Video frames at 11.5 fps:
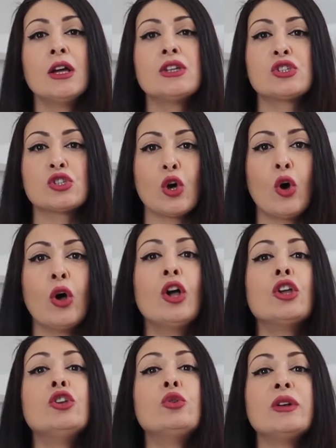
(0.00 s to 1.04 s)
so
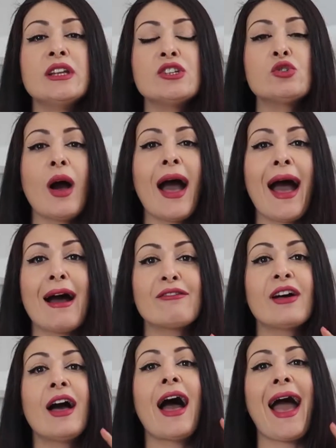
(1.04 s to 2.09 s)
you need to
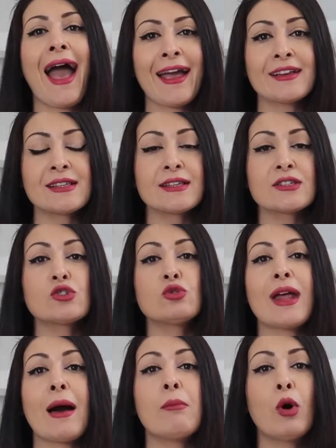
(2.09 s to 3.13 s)
have access to
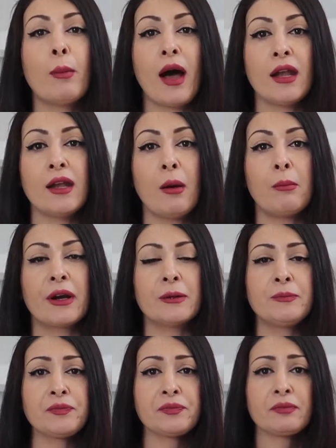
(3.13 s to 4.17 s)
that mobile number.